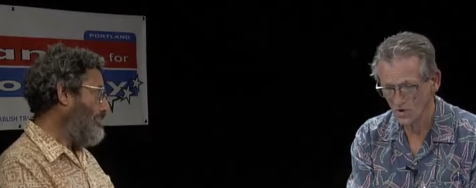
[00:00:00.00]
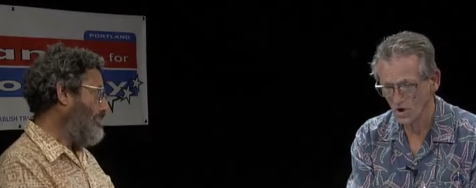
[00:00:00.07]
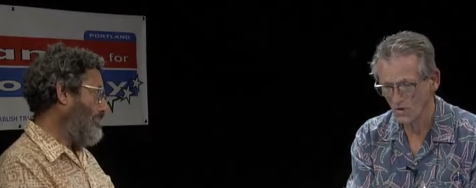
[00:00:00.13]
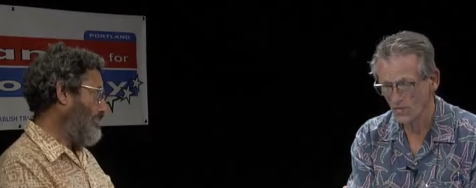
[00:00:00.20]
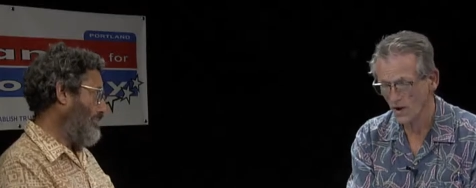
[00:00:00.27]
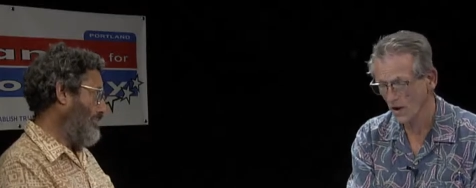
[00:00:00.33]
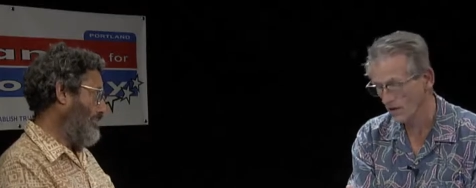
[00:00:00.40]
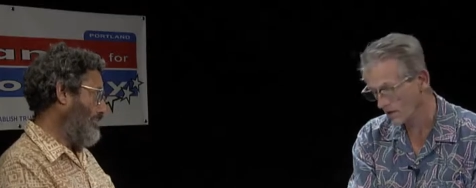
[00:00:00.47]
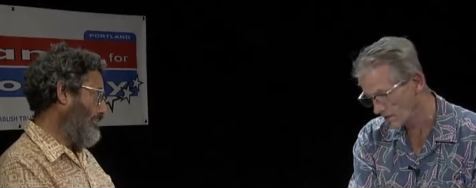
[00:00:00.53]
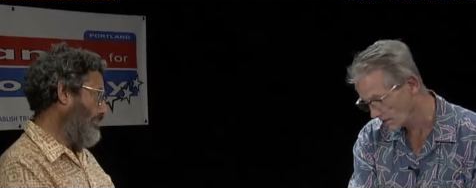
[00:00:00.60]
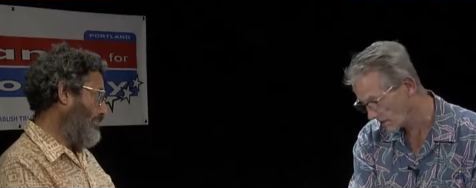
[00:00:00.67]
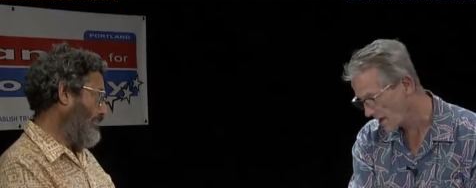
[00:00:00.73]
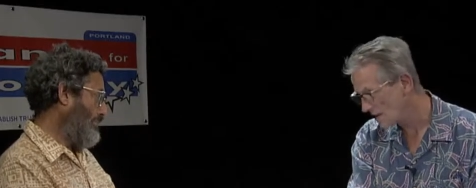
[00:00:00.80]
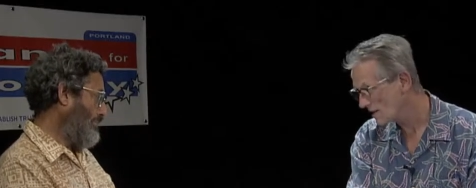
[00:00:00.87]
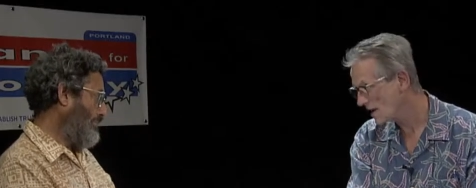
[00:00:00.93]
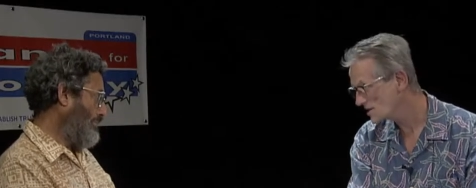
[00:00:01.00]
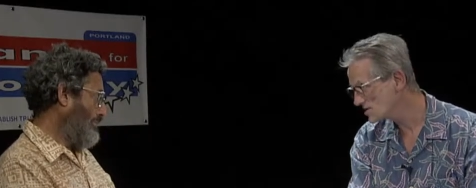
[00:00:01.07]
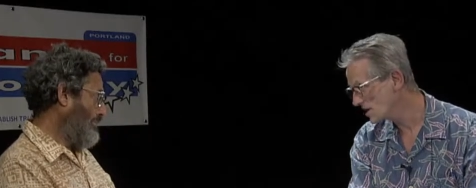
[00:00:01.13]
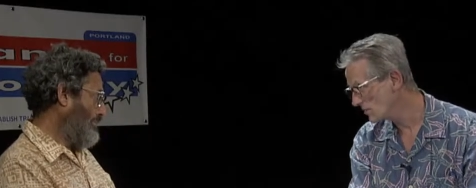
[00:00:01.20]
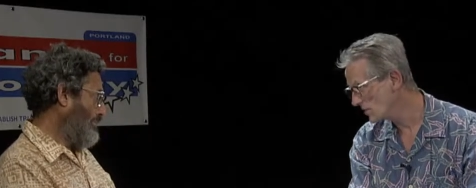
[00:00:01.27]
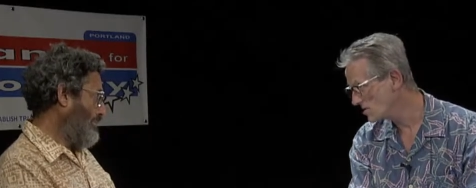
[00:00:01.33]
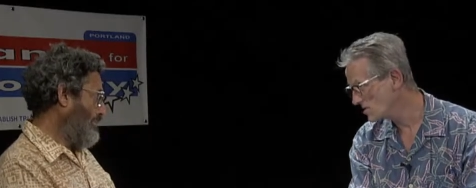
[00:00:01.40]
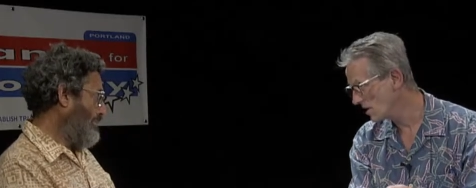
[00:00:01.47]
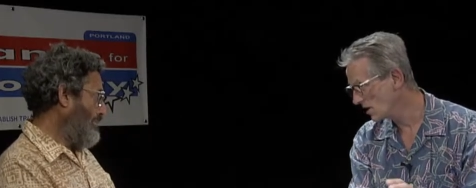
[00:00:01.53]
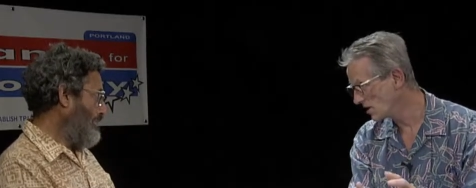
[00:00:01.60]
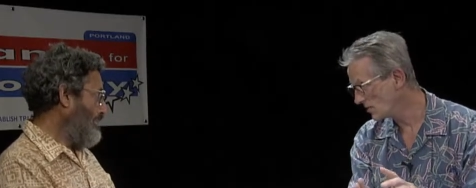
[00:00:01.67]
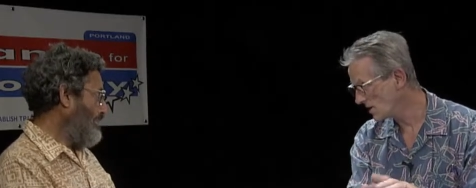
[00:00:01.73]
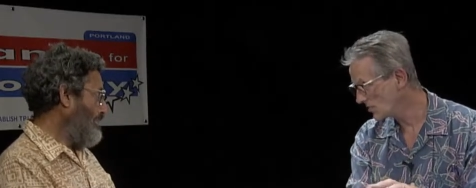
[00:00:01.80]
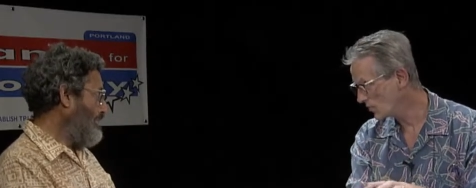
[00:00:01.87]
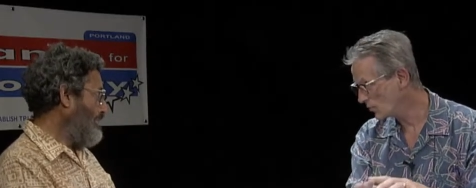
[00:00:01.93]
Speaker 1: about uh, last time we talked
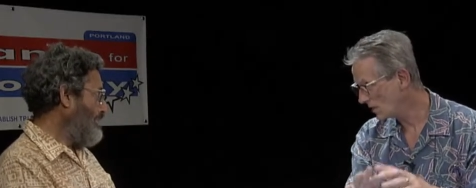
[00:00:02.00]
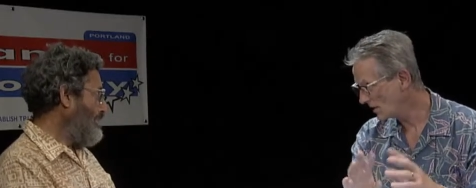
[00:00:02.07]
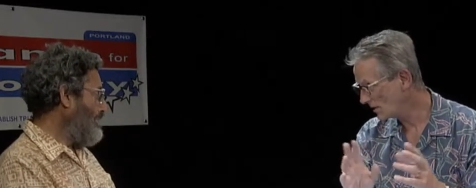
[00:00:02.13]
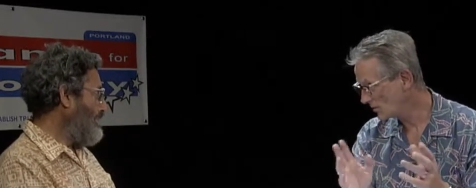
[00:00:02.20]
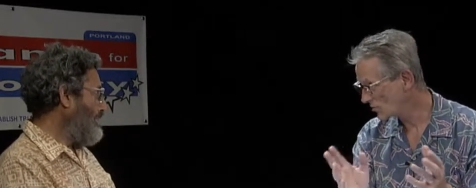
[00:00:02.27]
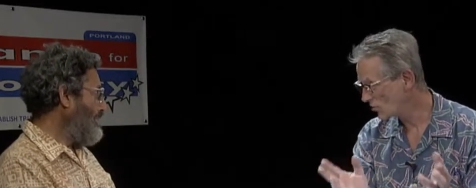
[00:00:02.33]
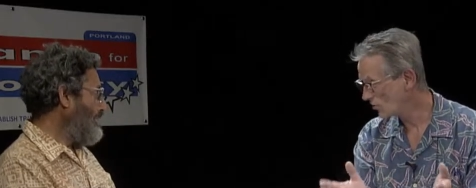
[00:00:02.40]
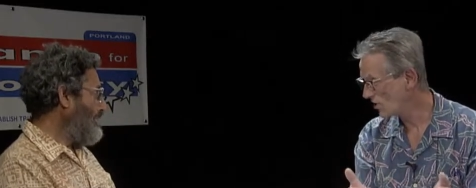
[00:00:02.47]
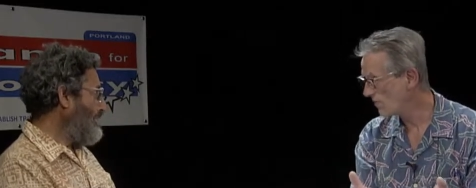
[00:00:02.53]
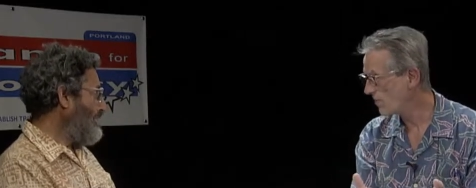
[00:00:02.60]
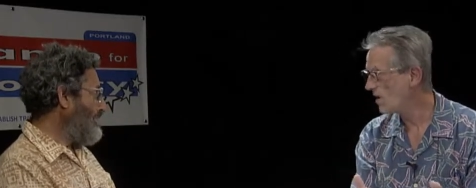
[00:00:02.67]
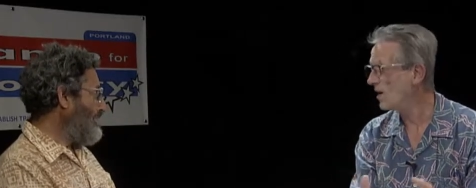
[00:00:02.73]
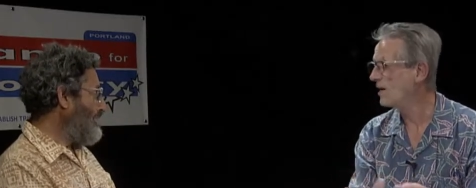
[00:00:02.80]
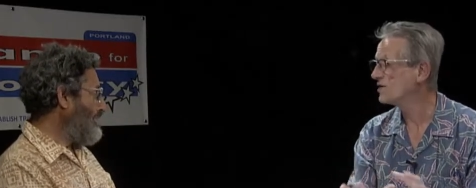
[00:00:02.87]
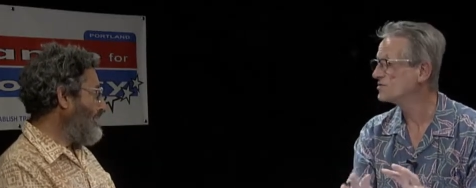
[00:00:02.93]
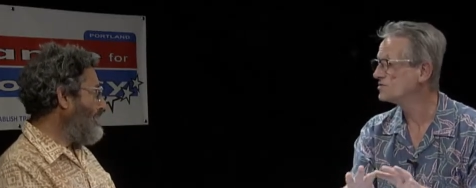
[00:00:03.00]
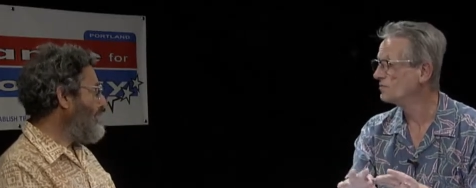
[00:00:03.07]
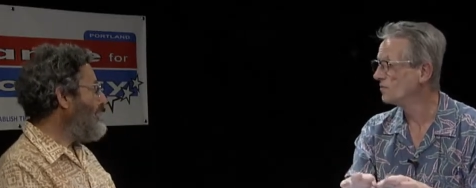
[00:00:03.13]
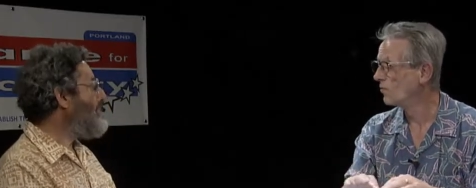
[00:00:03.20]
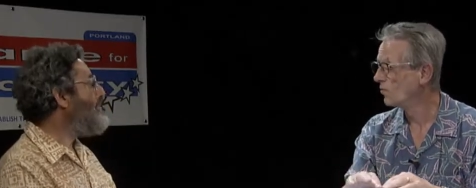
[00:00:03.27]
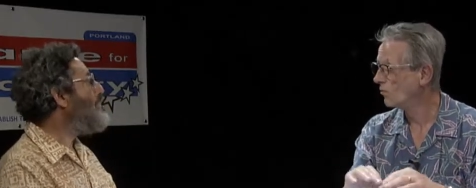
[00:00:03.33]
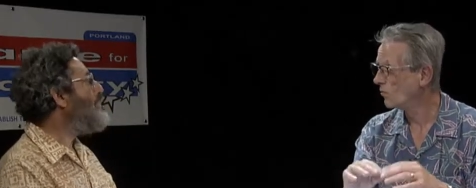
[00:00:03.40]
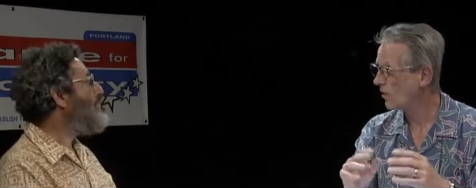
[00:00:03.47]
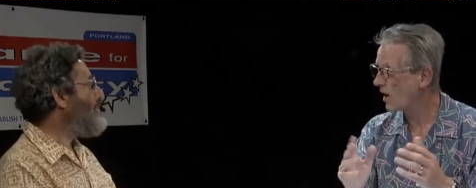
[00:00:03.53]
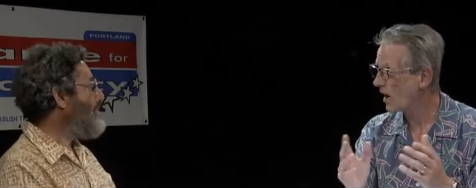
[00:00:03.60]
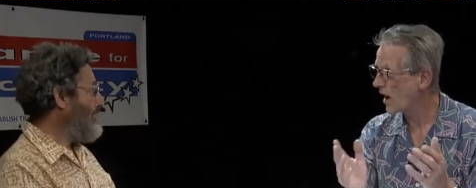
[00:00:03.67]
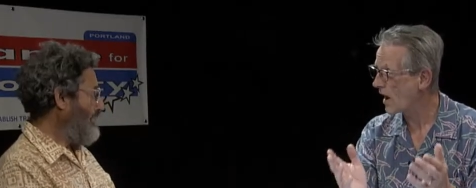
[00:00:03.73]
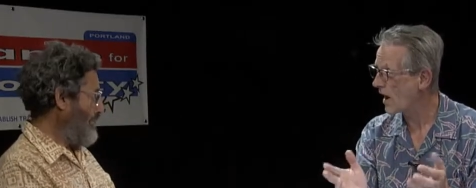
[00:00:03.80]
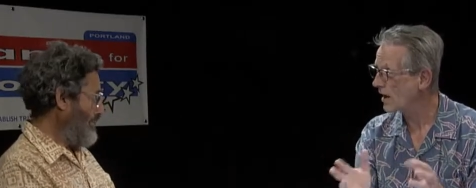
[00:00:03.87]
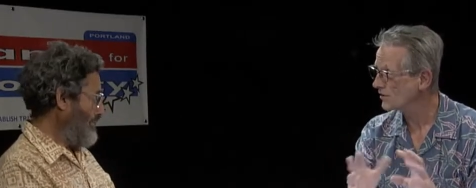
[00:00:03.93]
about the regulatory box.
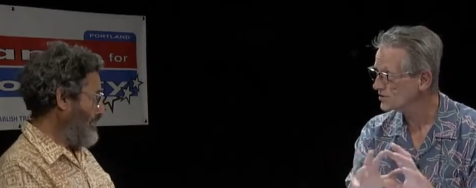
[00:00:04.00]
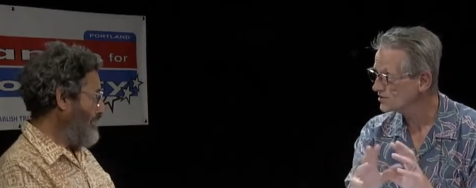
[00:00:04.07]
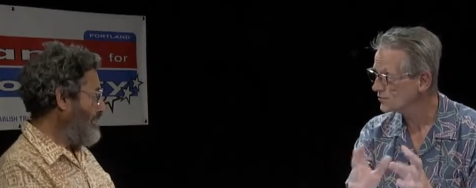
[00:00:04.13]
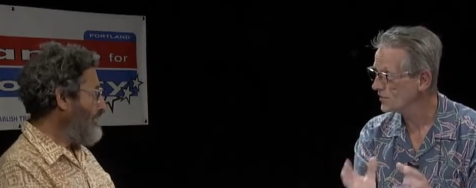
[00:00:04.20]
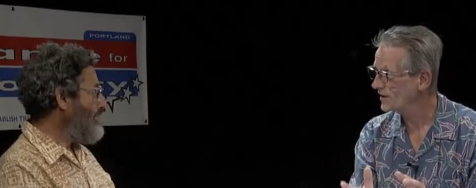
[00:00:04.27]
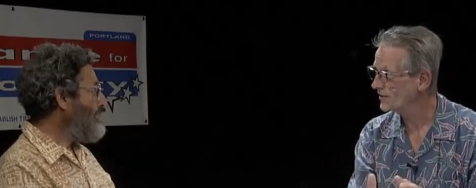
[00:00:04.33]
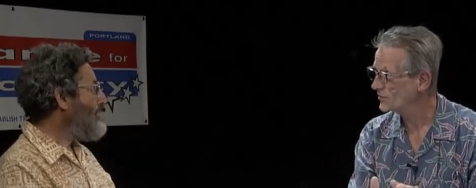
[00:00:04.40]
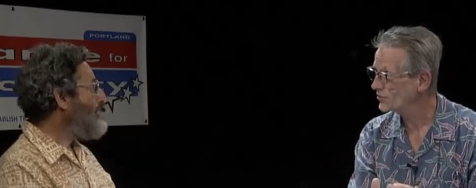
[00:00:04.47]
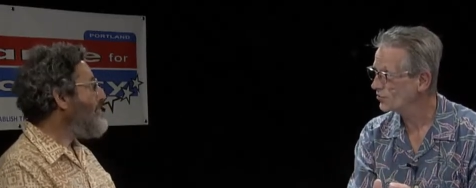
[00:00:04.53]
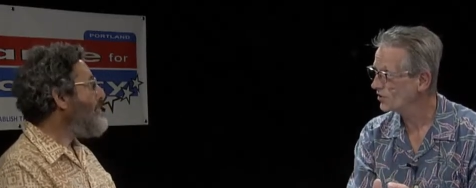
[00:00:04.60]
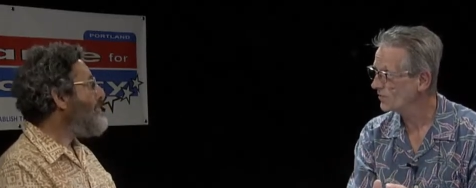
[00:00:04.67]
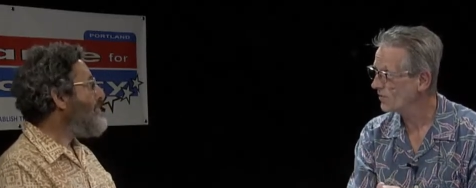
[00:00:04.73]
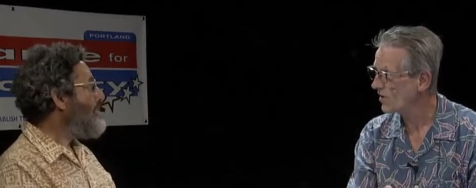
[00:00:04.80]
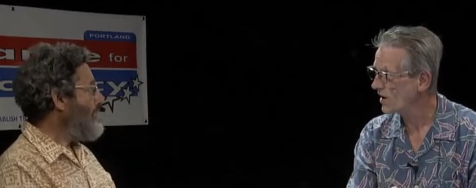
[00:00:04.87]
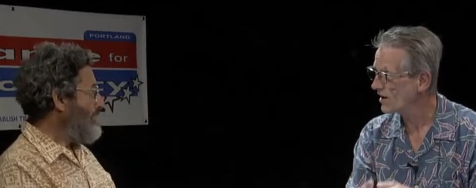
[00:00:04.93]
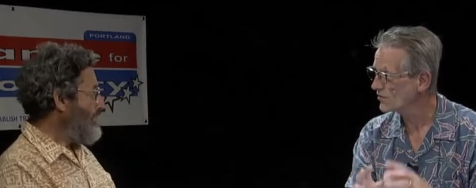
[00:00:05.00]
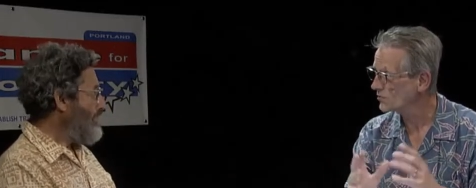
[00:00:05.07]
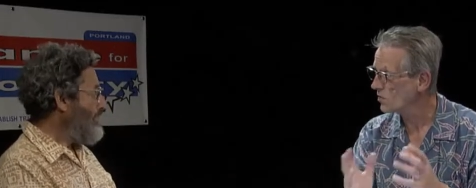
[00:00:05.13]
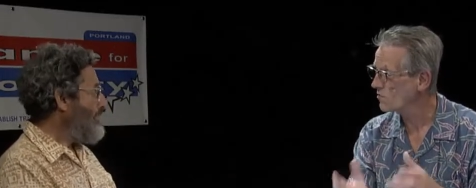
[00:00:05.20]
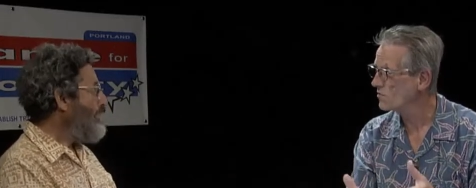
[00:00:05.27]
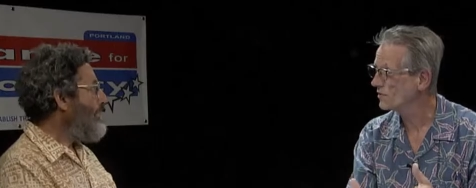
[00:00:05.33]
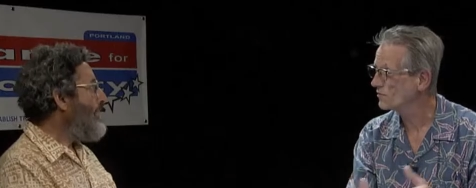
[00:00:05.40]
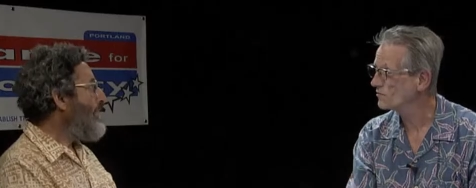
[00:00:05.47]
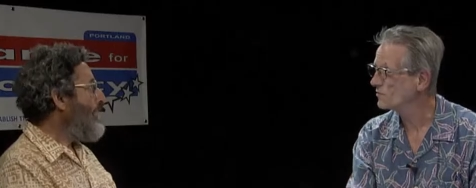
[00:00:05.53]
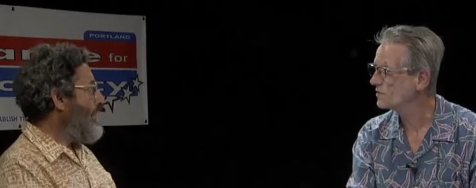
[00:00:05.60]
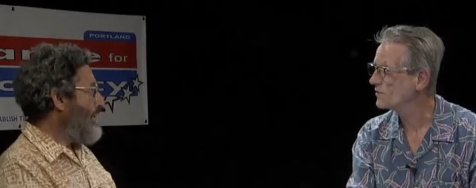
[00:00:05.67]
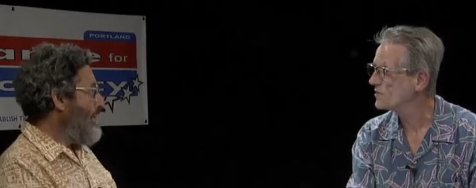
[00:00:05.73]
How's the regulatory box? What, what, what are we